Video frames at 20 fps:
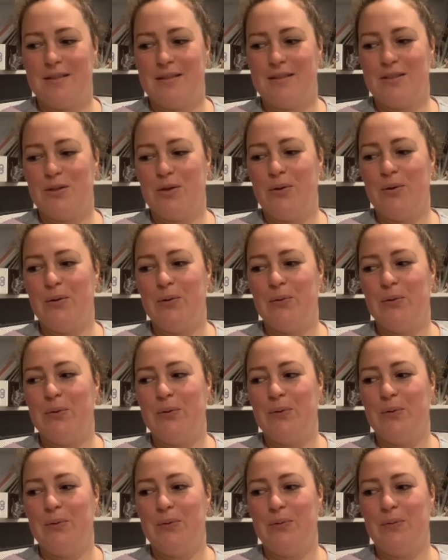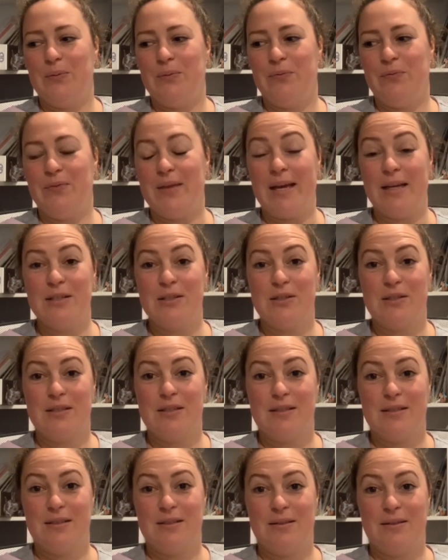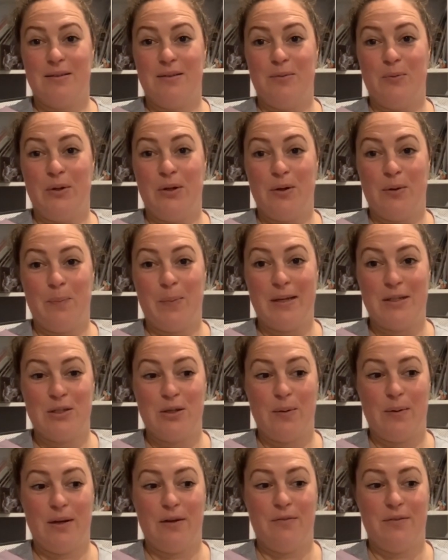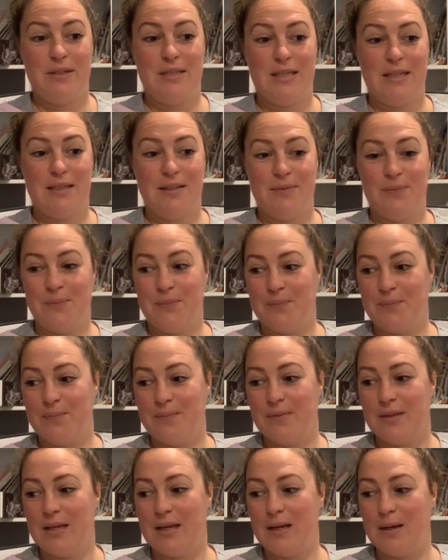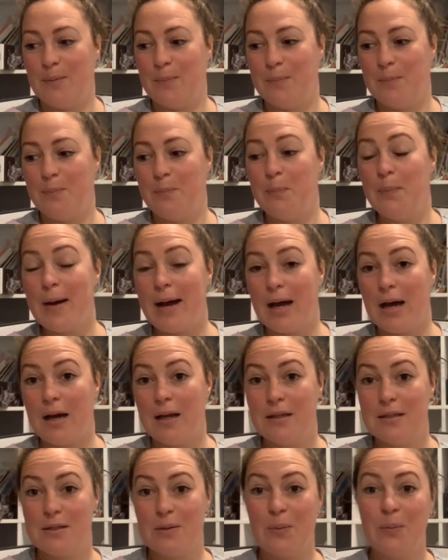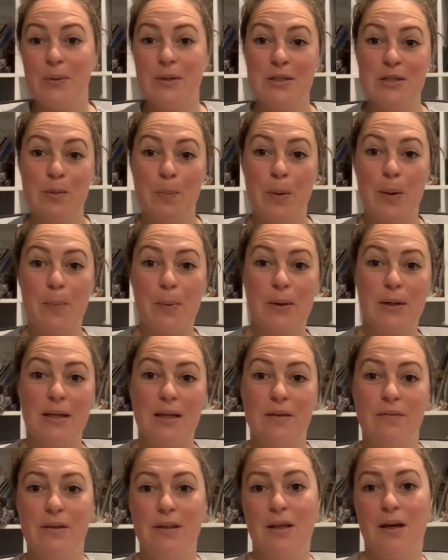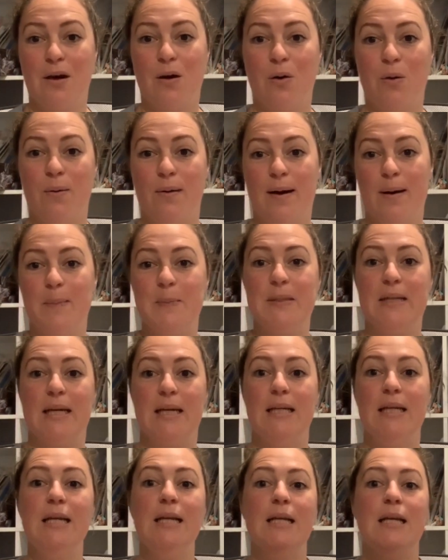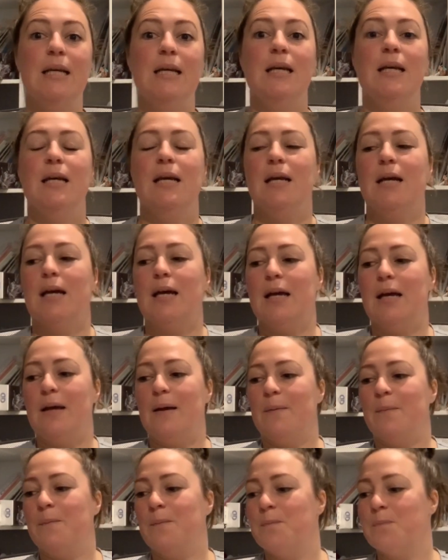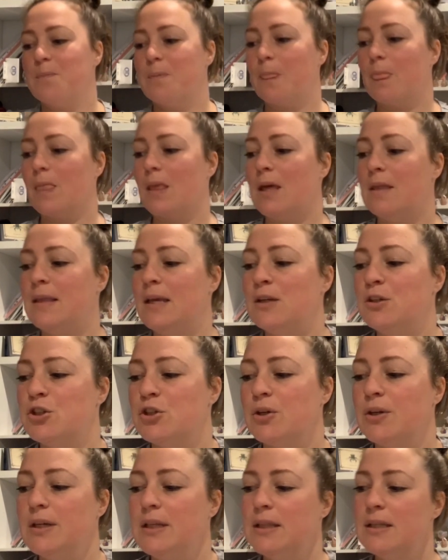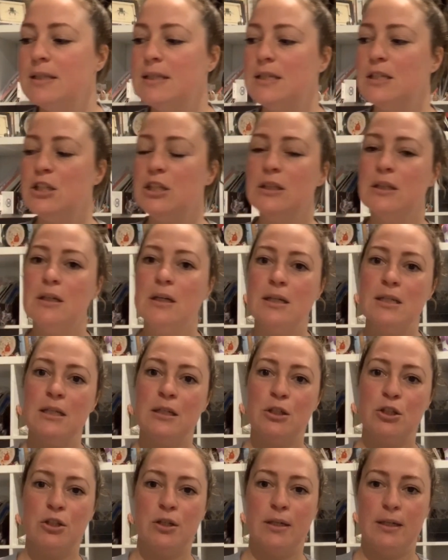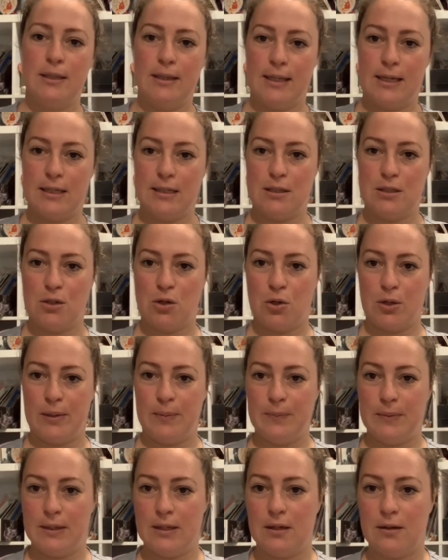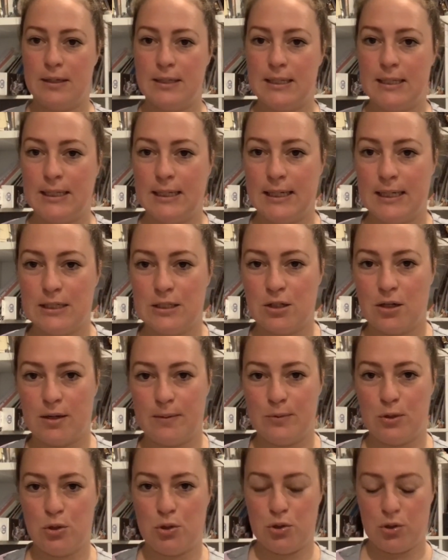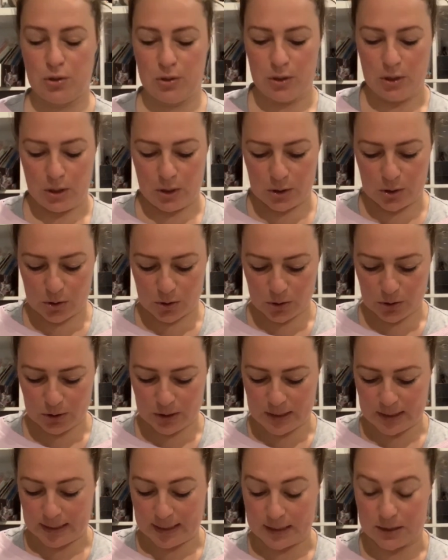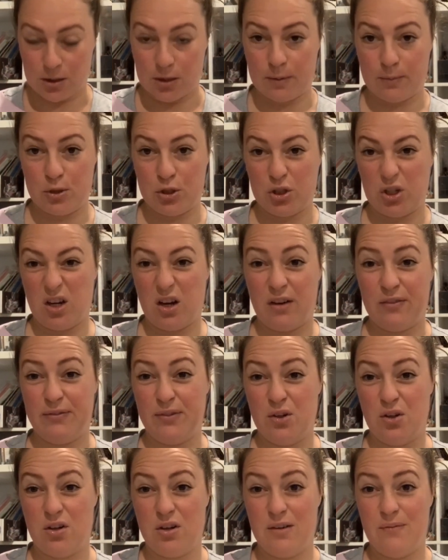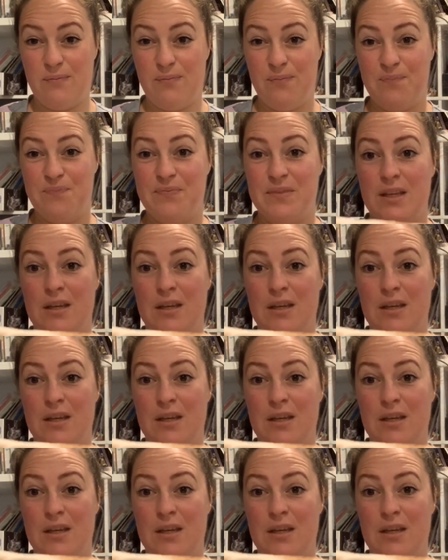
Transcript: So that's we're about to go out for dinner. So I wanted to pop on and give you that whole update, and then show you the stitching that I didn't show you last time, that I didn't get time to do. So, didn't get time to show, I forgot.